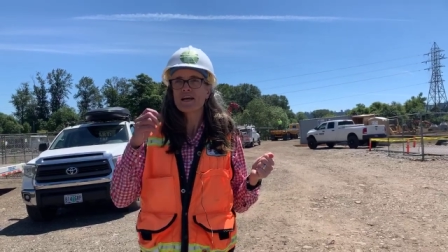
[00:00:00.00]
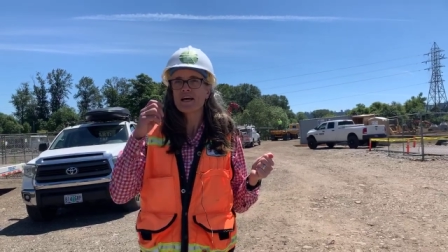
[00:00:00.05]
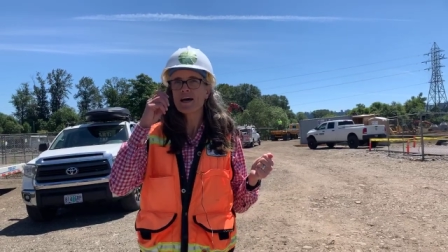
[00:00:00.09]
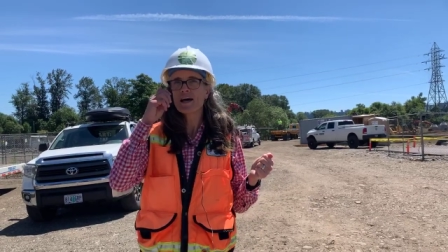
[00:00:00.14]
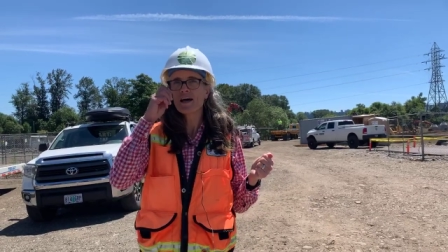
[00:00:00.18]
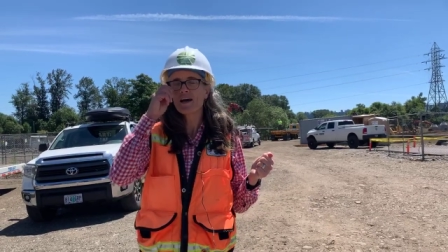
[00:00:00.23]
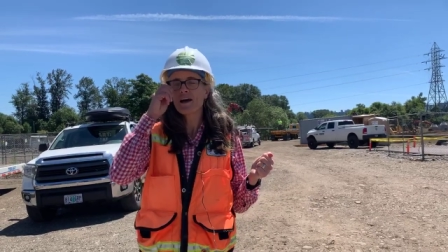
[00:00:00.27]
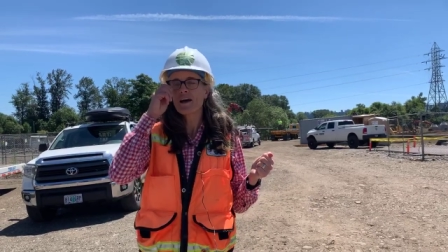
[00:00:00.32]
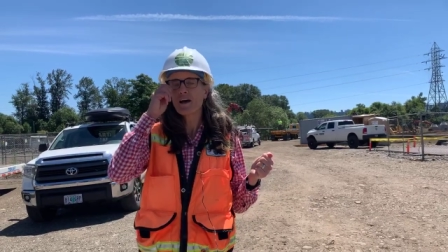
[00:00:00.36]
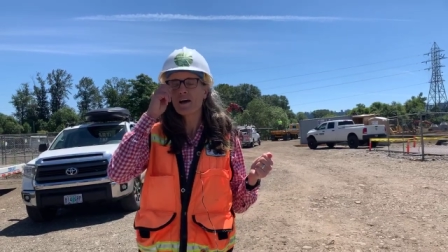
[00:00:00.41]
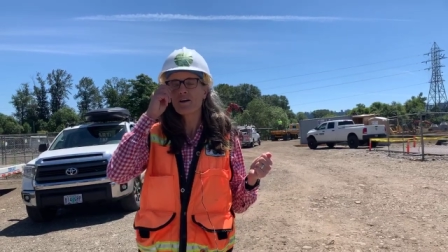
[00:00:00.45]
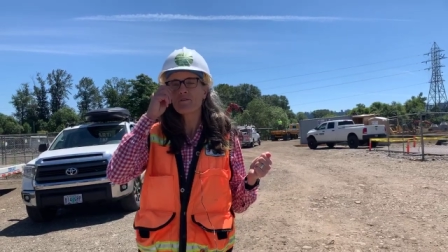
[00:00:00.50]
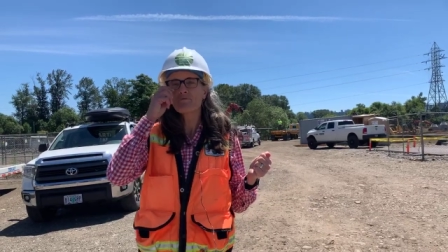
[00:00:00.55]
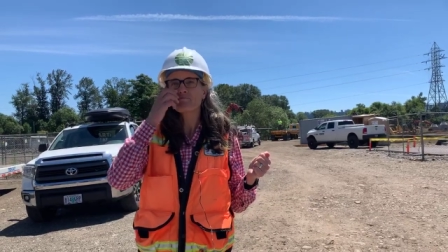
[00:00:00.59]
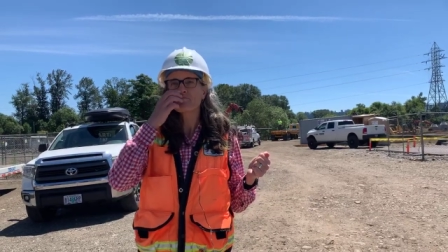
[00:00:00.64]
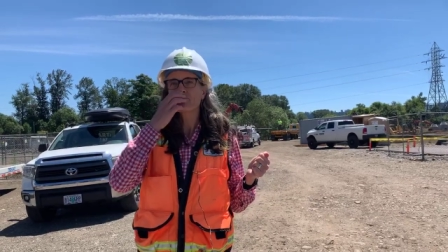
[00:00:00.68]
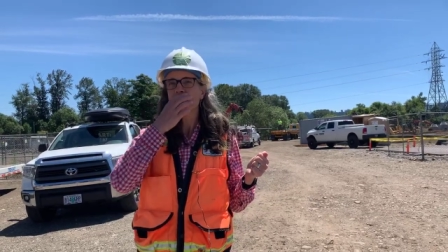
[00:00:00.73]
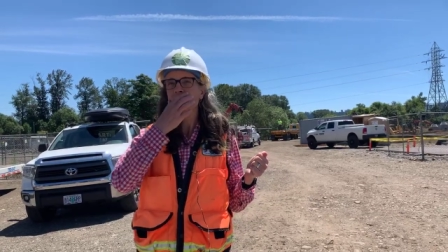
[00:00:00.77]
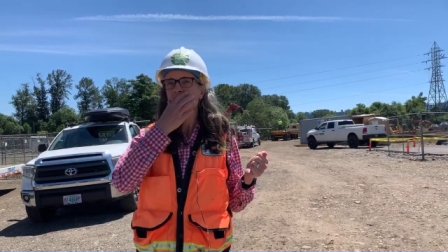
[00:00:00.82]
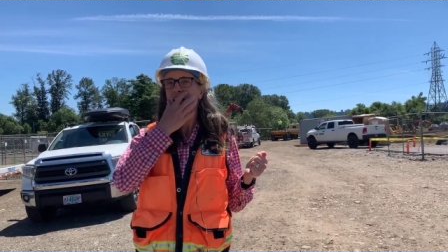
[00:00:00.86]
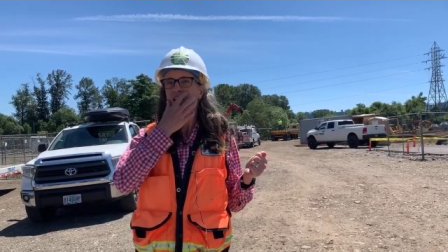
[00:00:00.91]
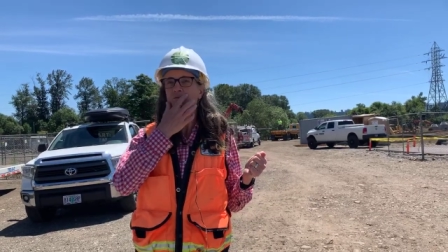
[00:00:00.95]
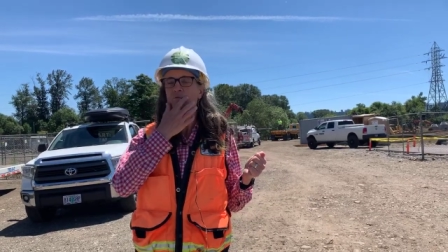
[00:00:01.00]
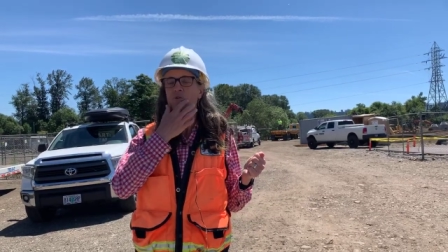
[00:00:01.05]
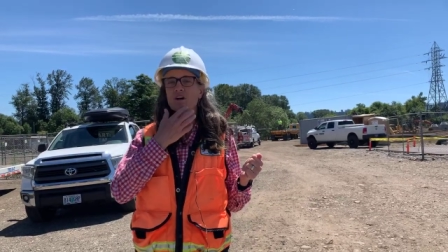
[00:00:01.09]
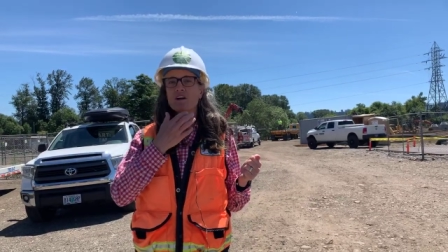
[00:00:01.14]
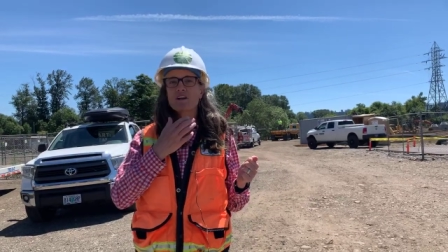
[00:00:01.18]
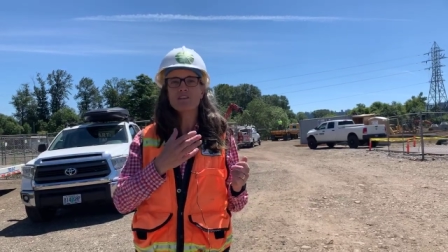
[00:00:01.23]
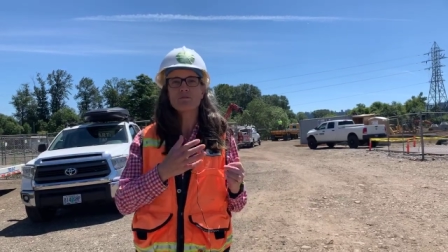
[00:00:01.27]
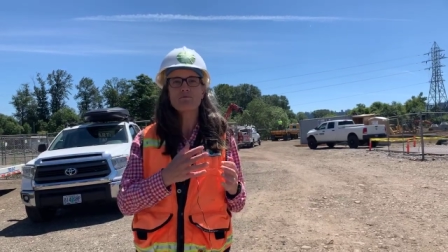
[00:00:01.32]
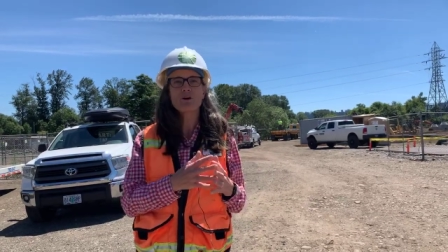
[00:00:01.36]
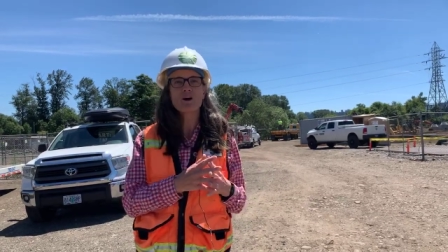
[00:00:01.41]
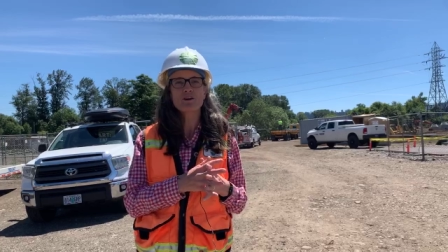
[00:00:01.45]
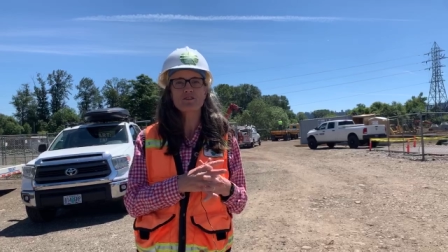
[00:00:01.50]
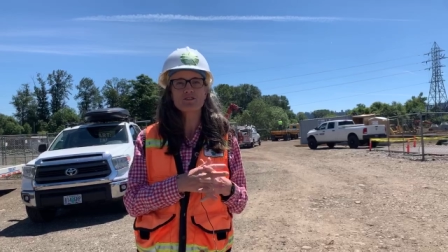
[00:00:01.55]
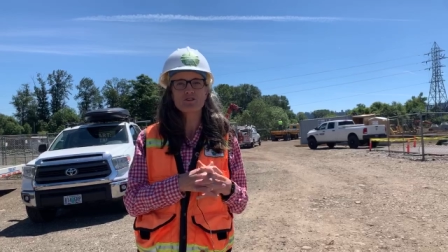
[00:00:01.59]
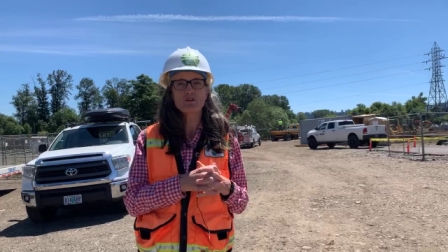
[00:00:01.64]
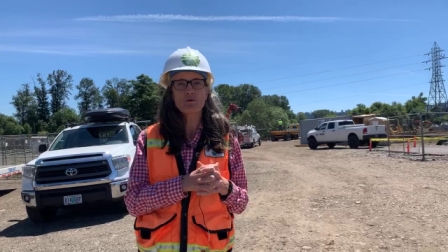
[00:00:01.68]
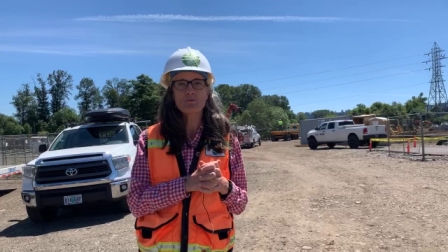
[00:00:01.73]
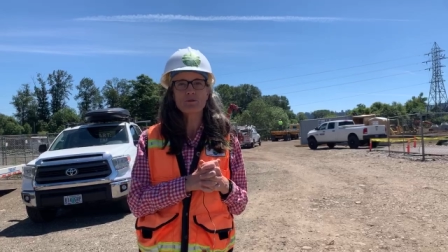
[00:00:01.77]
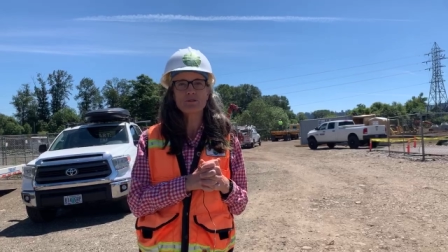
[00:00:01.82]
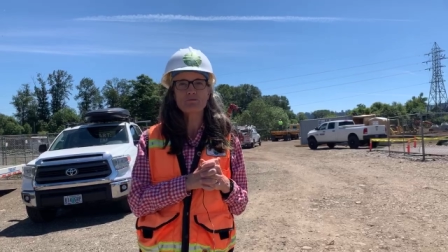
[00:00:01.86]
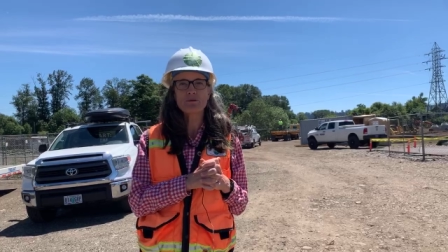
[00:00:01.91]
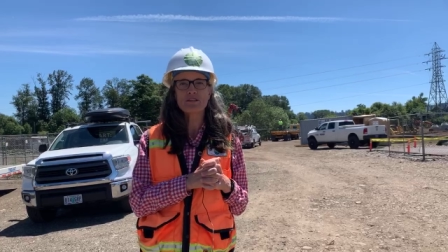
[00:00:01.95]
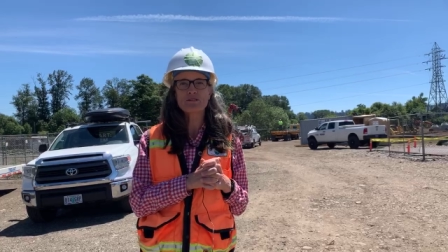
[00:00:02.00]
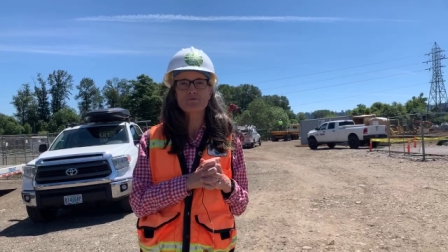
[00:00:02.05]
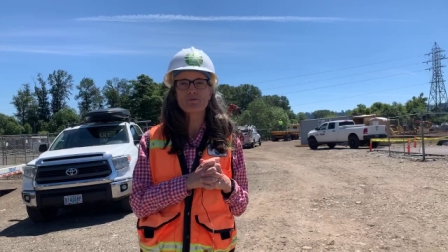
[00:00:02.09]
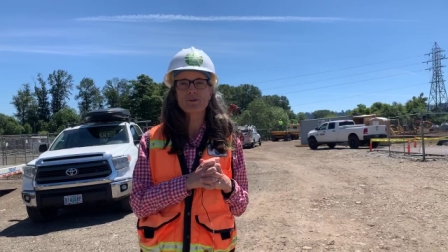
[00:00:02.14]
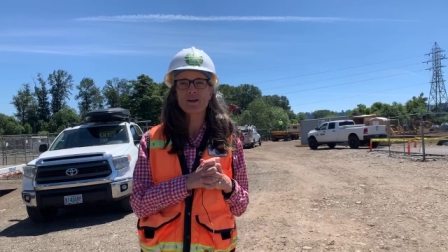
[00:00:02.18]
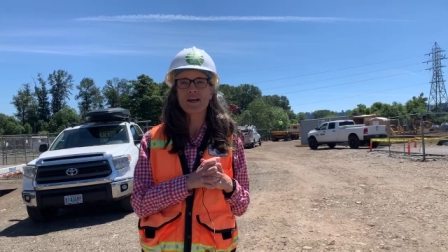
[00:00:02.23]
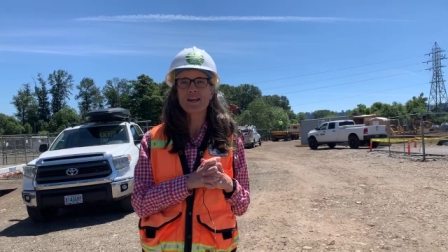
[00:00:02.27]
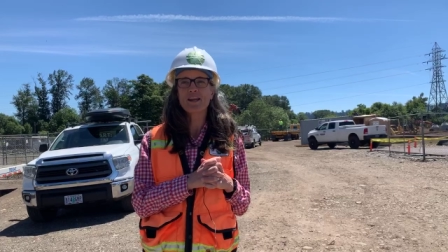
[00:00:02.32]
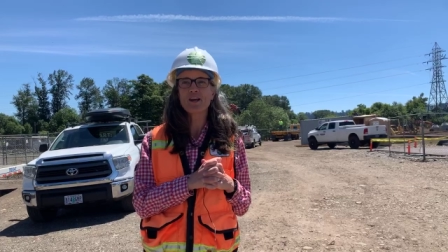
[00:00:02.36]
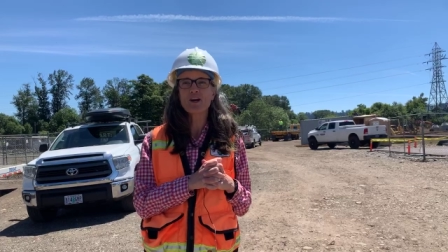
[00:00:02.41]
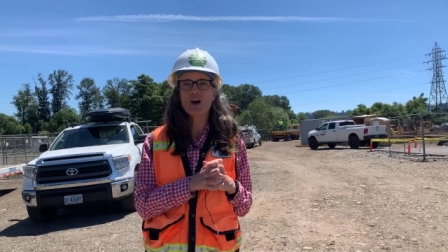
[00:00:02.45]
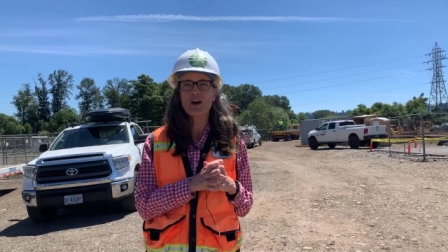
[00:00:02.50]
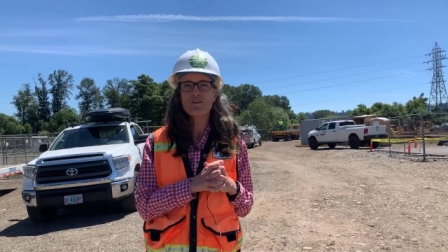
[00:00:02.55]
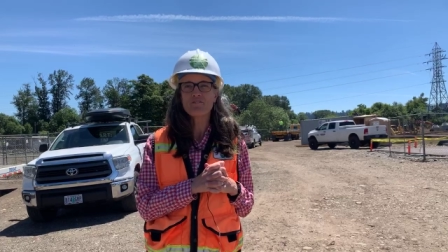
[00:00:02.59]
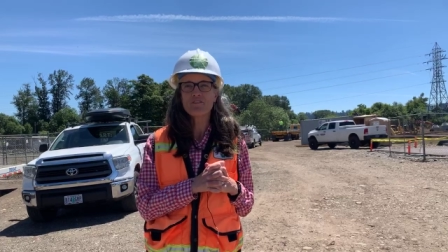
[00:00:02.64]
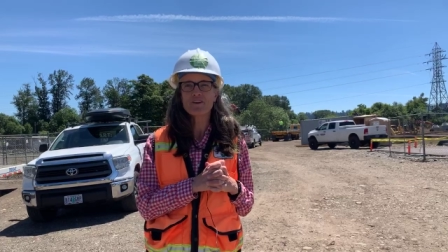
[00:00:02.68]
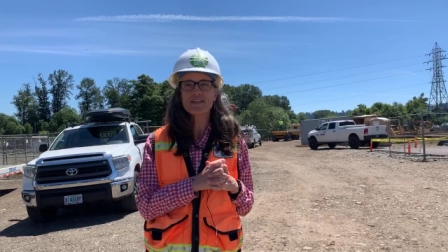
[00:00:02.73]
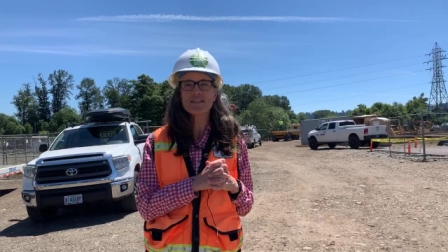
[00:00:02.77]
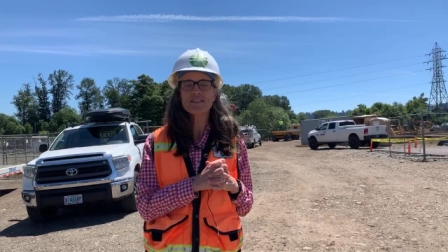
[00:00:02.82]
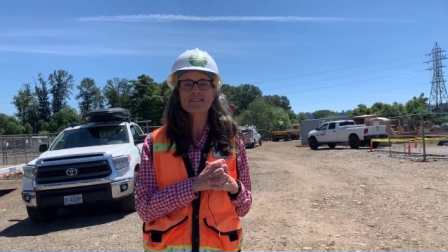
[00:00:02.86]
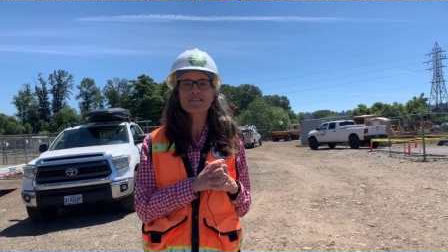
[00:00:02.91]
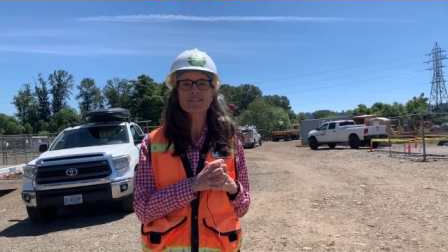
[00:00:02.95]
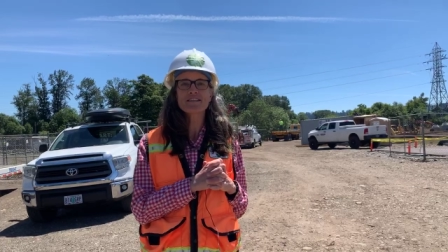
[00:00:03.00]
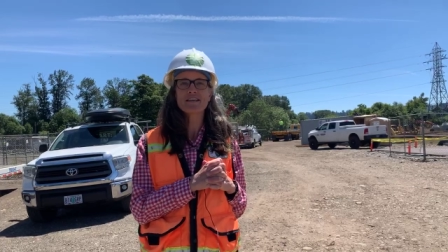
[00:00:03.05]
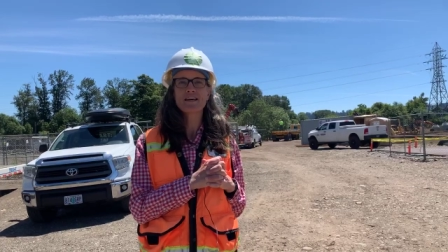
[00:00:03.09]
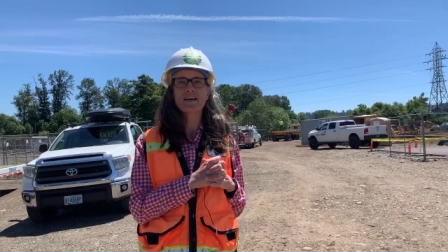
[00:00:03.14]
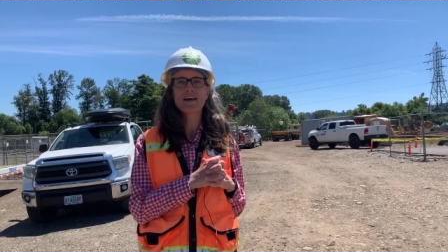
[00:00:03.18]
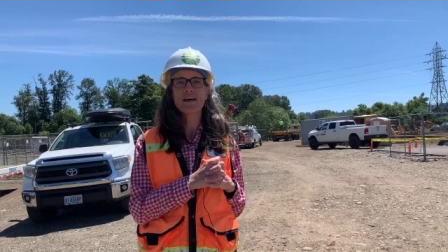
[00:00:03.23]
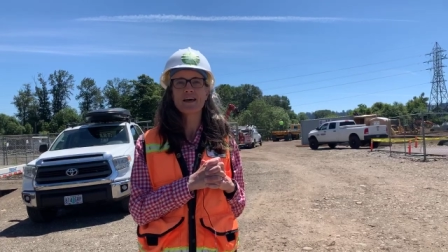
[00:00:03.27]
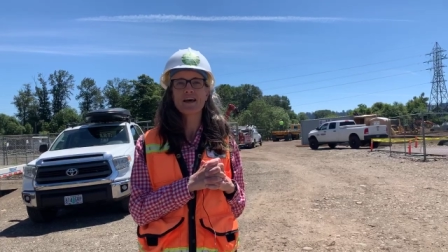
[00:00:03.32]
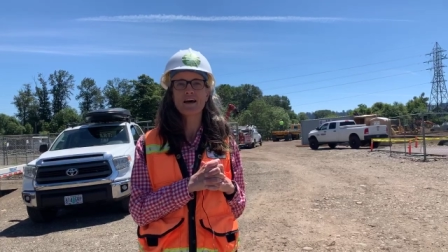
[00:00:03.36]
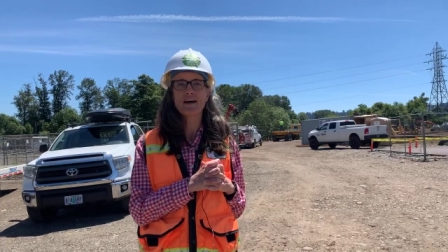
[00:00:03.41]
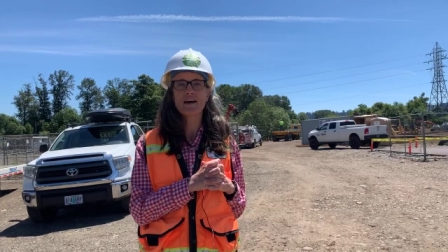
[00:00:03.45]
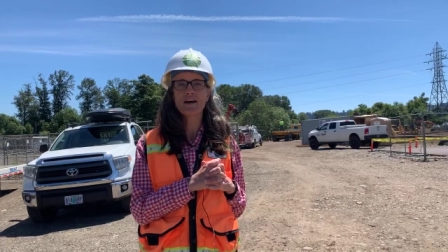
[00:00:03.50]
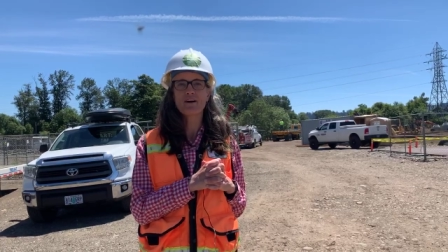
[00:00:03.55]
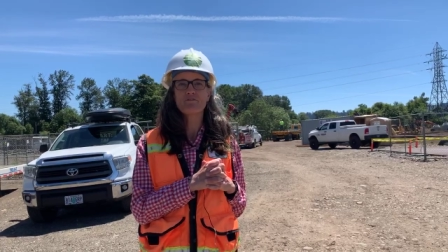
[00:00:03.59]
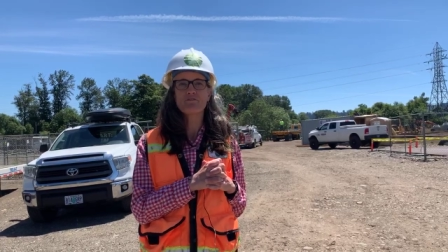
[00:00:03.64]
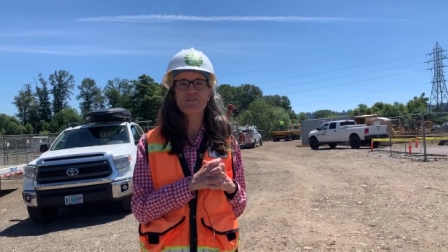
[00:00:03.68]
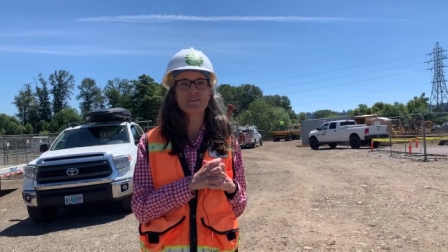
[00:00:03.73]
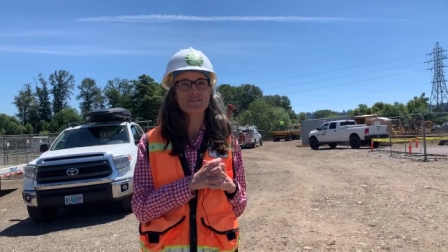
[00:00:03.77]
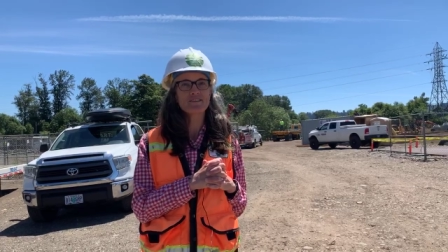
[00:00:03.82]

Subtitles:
I work in the Parks and Open Space Planning Office for